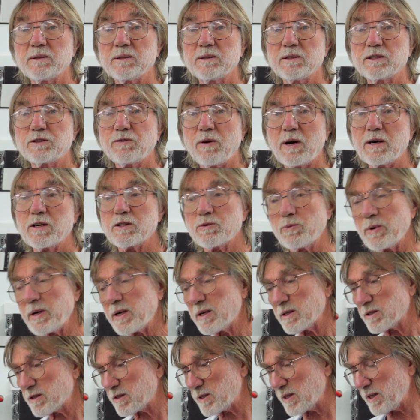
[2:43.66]
As far as we
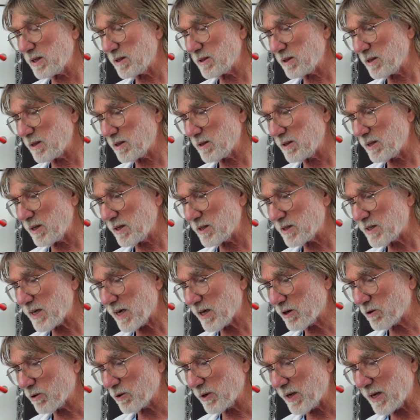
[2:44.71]
can see, the
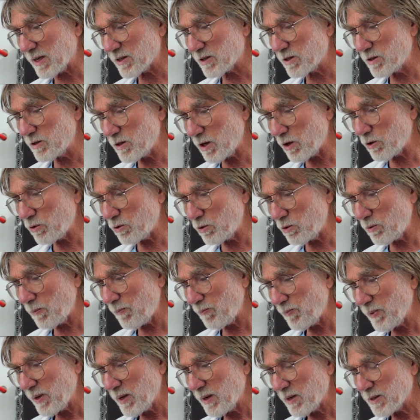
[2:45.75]
Integral has no
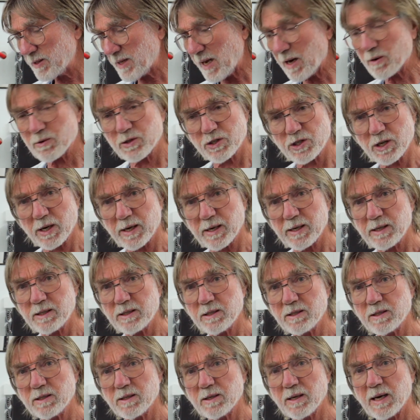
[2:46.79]

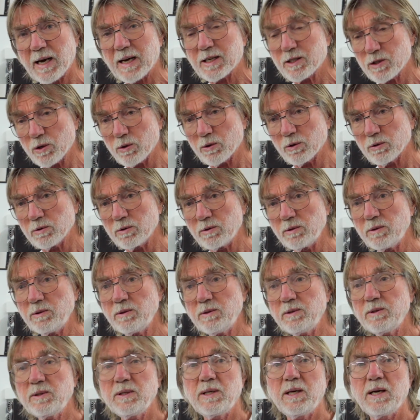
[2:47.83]
downsides at all.
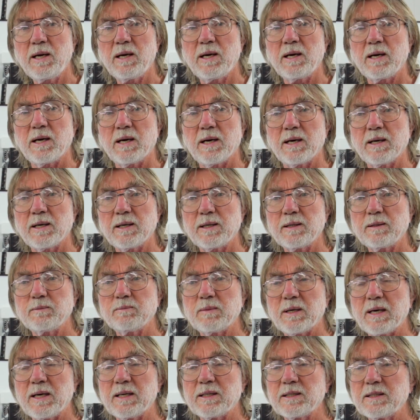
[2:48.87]

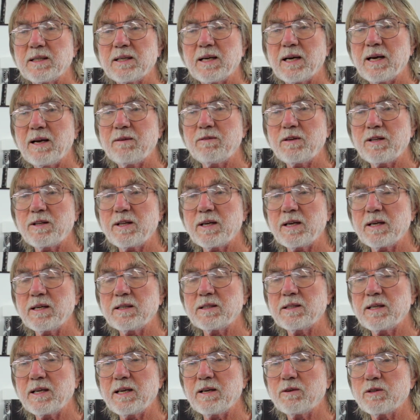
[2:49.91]
And everything
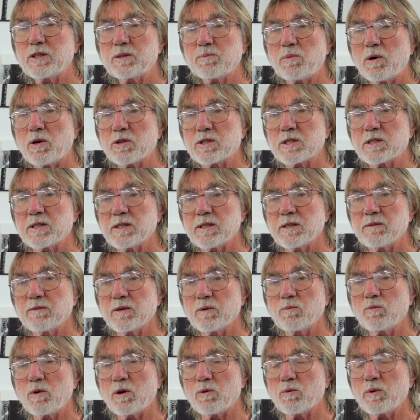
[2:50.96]
in here is positive,
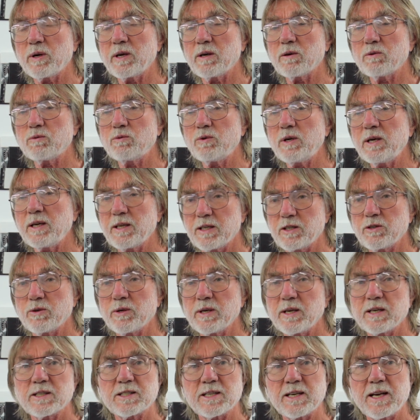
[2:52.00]
and what we are really
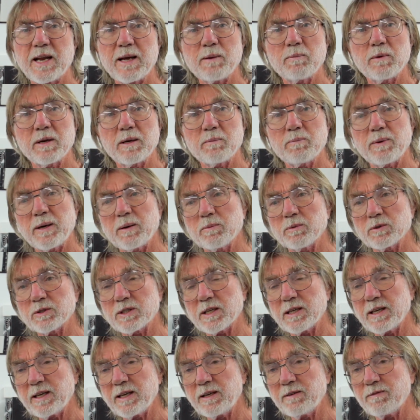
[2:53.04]
doing is enabling people
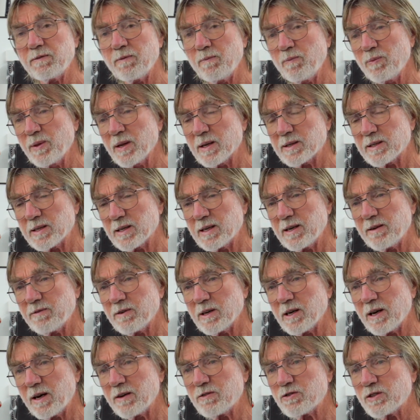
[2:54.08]
to live a
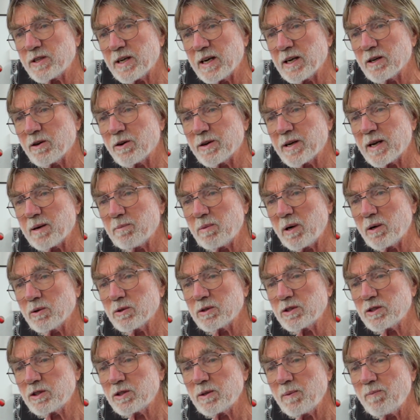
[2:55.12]
lifestyle on their
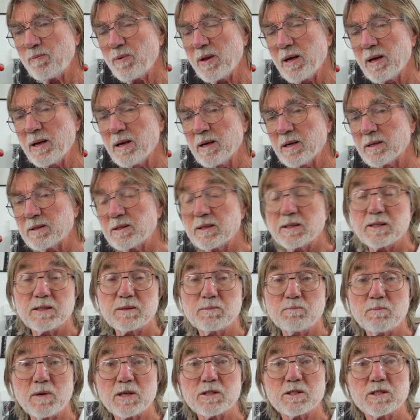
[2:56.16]
boats that is
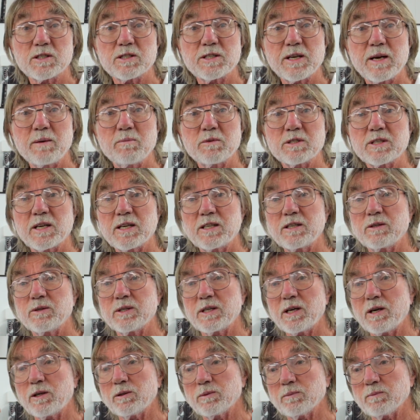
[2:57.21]
much the same as they do at
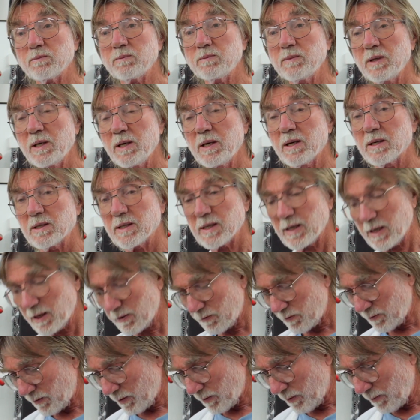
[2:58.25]
home. They
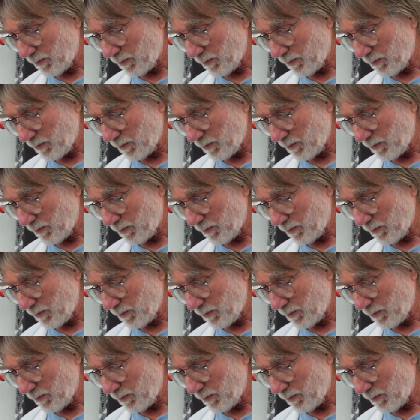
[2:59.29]
have